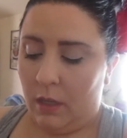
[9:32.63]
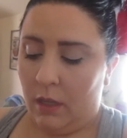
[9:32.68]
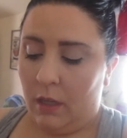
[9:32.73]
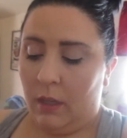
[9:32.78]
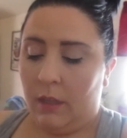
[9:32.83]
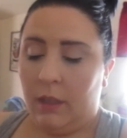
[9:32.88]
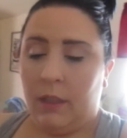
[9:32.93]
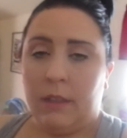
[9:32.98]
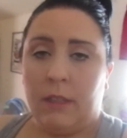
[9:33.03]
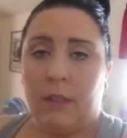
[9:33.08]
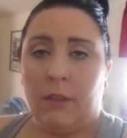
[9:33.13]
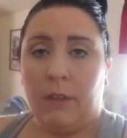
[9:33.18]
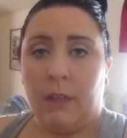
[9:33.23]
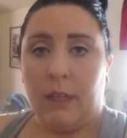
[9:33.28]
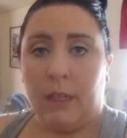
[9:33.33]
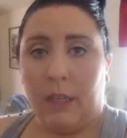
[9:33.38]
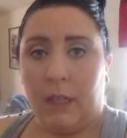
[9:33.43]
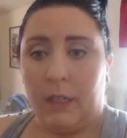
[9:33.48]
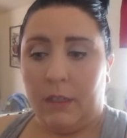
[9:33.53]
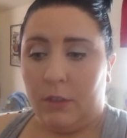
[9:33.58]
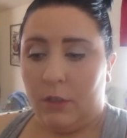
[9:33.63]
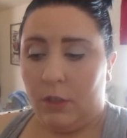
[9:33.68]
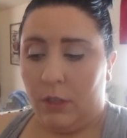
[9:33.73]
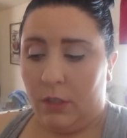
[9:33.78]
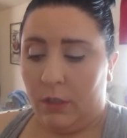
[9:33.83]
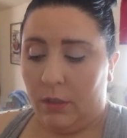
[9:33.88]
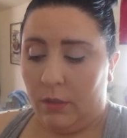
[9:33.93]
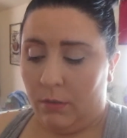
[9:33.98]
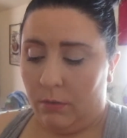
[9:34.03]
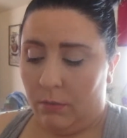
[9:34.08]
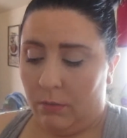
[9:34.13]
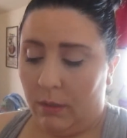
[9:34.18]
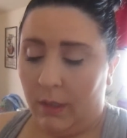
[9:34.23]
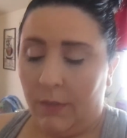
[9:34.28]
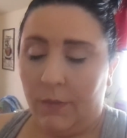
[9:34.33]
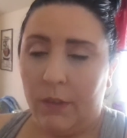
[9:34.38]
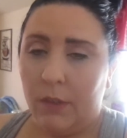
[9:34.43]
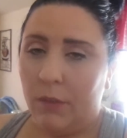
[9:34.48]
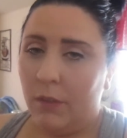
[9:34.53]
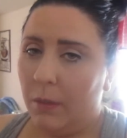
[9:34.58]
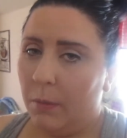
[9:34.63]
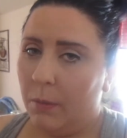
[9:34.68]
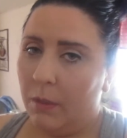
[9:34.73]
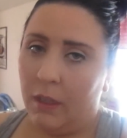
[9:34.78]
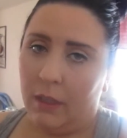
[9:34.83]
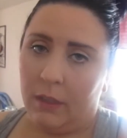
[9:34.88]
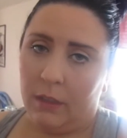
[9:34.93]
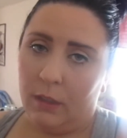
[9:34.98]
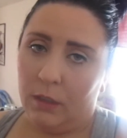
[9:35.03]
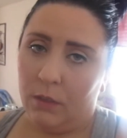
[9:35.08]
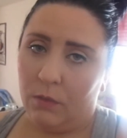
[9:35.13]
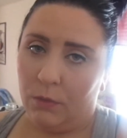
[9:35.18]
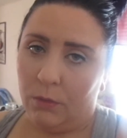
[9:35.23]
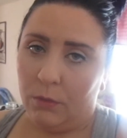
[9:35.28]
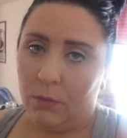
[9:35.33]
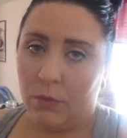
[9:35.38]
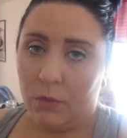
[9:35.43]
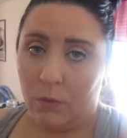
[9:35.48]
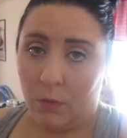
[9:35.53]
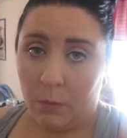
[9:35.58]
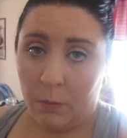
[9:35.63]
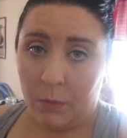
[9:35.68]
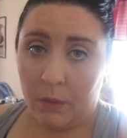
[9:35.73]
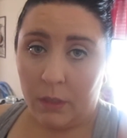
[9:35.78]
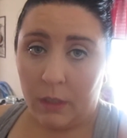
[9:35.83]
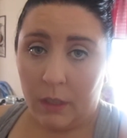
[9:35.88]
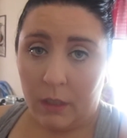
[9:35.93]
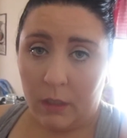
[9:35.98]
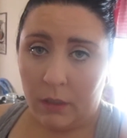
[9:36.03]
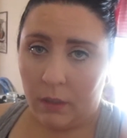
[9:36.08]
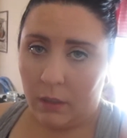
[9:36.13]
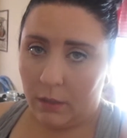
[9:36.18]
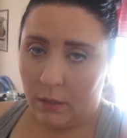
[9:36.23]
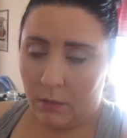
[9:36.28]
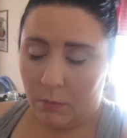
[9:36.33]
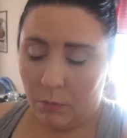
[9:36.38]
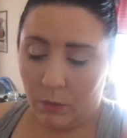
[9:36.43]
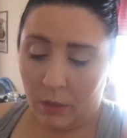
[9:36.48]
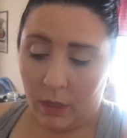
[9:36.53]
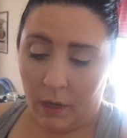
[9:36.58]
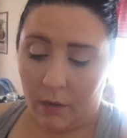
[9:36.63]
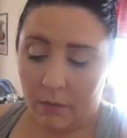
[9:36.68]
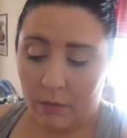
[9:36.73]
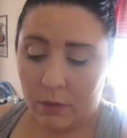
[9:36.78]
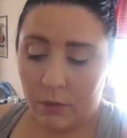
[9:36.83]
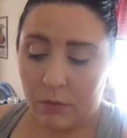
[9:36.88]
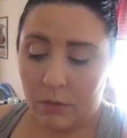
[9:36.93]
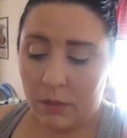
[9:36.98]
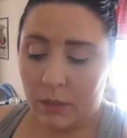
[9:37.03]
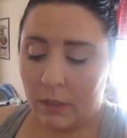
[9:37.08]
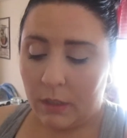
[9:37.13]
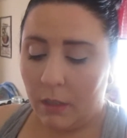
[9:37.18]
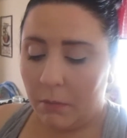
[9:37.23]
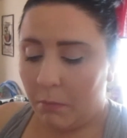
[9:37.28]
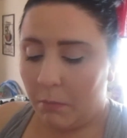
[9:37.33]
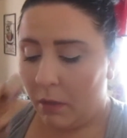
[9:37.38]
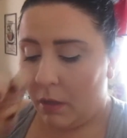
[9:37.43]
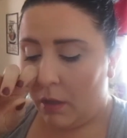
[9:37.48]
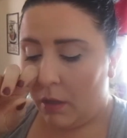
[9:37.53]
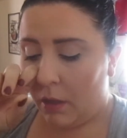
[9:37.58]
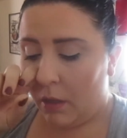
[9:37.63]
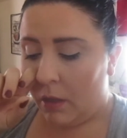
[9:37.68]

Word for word: And that's how I get Geo. Even though he would eat these fruits normally, like without juicing them,